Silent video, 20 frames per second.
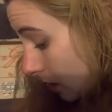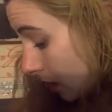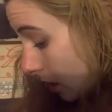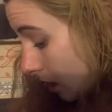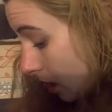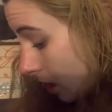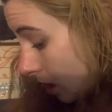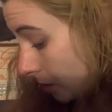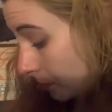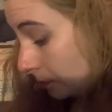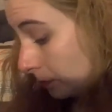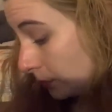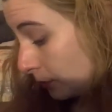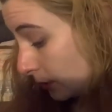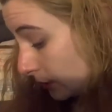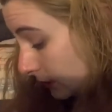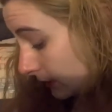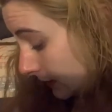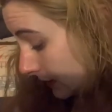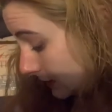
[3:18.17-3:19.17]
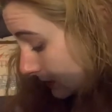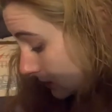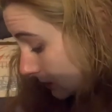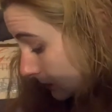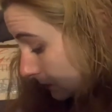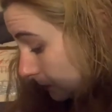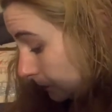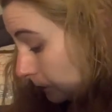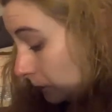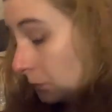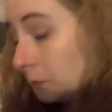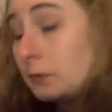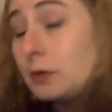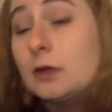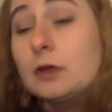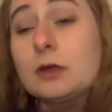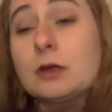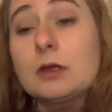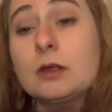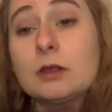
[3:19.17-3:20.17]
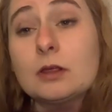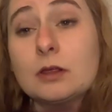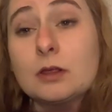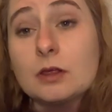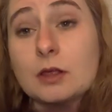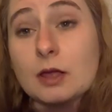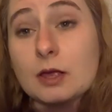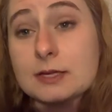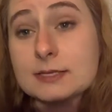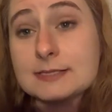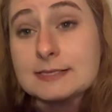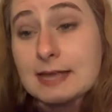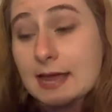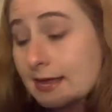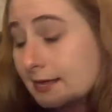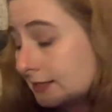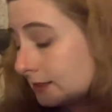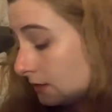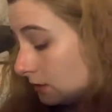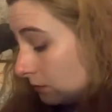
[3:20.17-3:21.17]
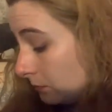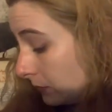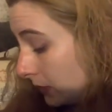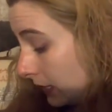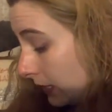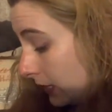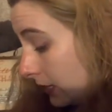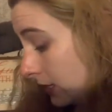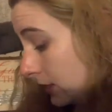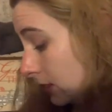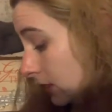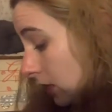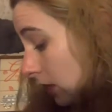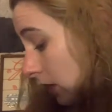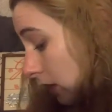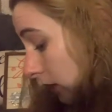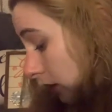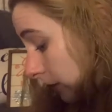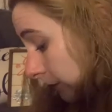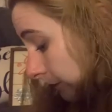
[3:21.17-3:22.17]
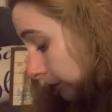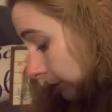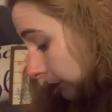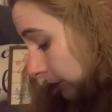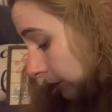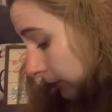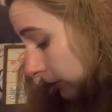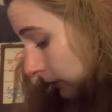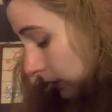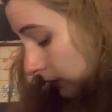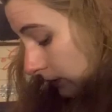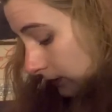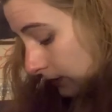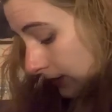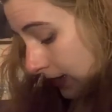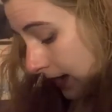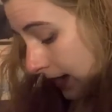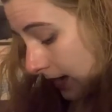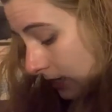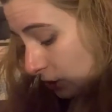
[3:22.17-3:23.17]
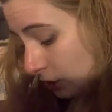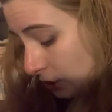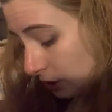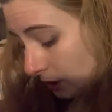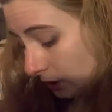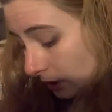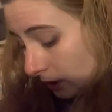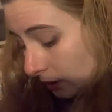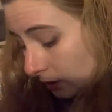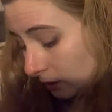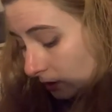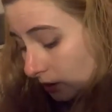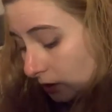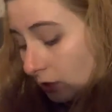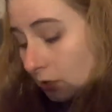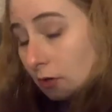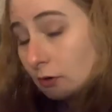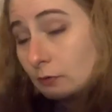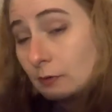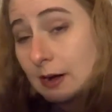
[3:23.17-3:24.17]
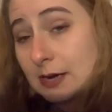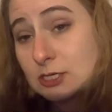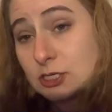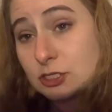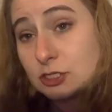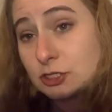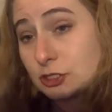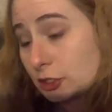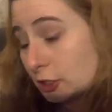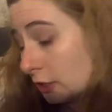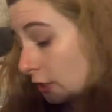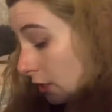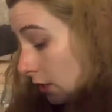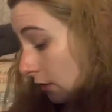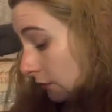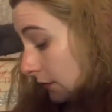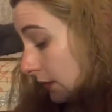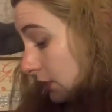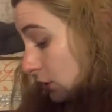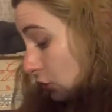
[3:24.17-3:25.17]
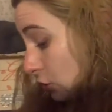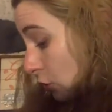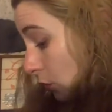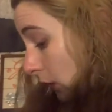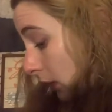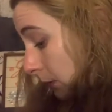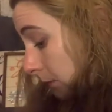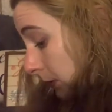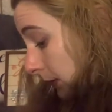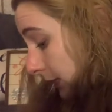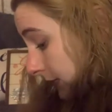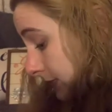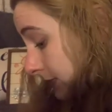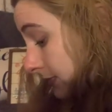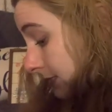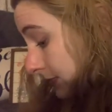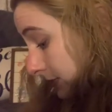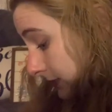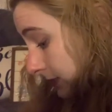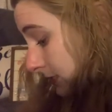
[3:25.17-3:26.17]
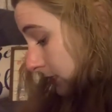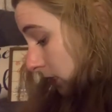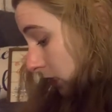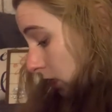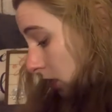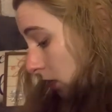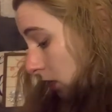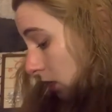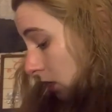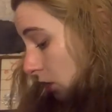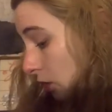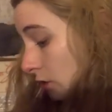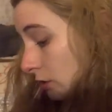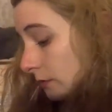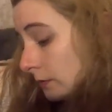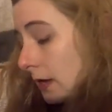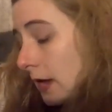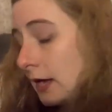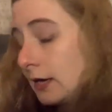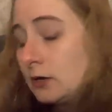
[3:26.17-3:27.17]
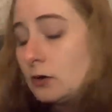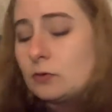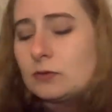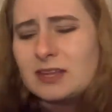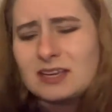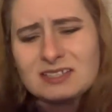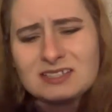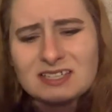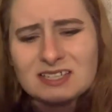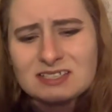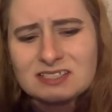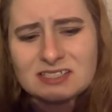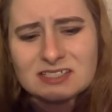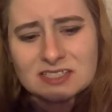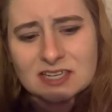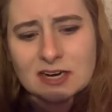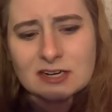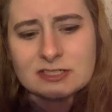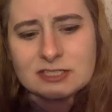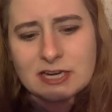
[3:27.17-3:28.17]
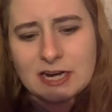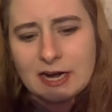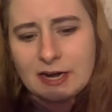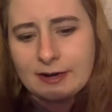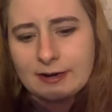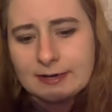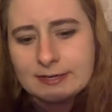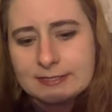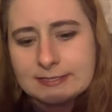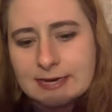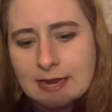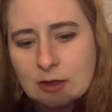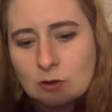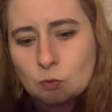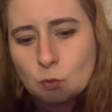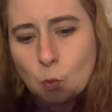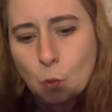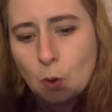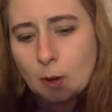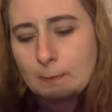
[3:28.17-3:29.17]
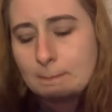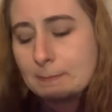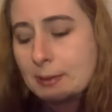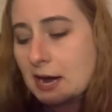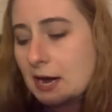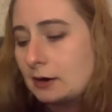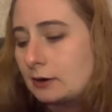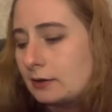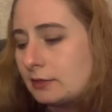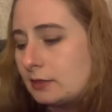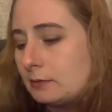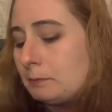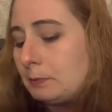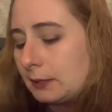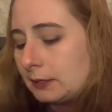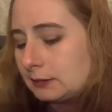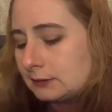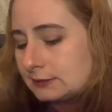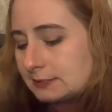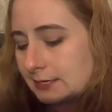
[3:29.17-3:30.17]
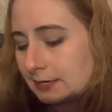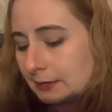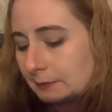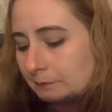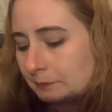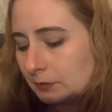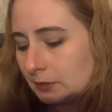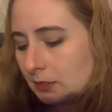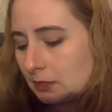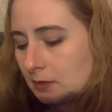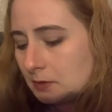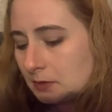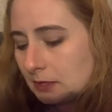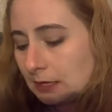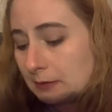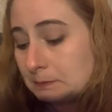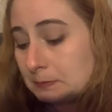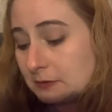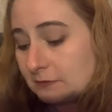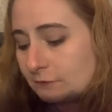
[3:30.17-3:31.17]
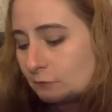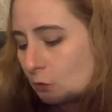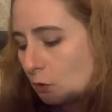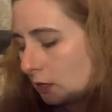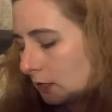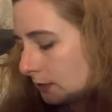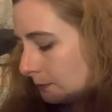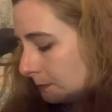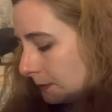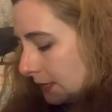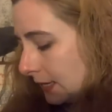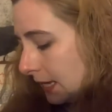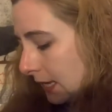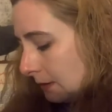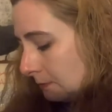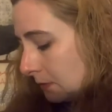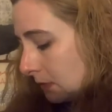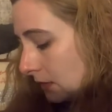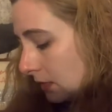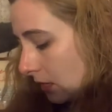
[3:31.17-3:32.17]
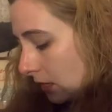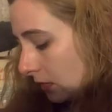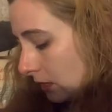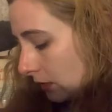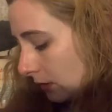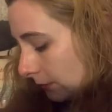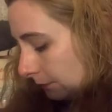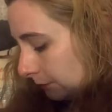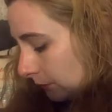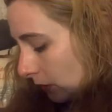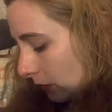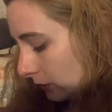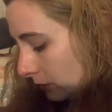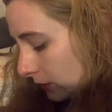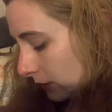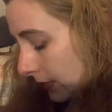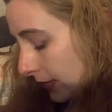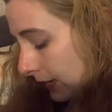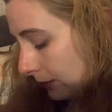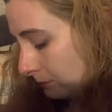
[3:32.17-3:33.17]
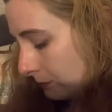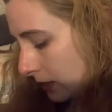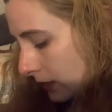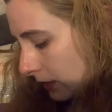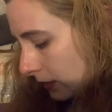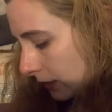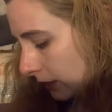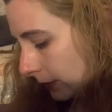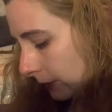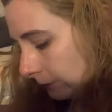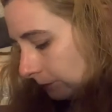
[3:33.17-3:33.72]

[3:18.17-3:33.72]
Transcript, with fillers: um, put this asylum in the National Register of Historic Places. I know they did start tearing down one part of the building, like before it became a, a landmark,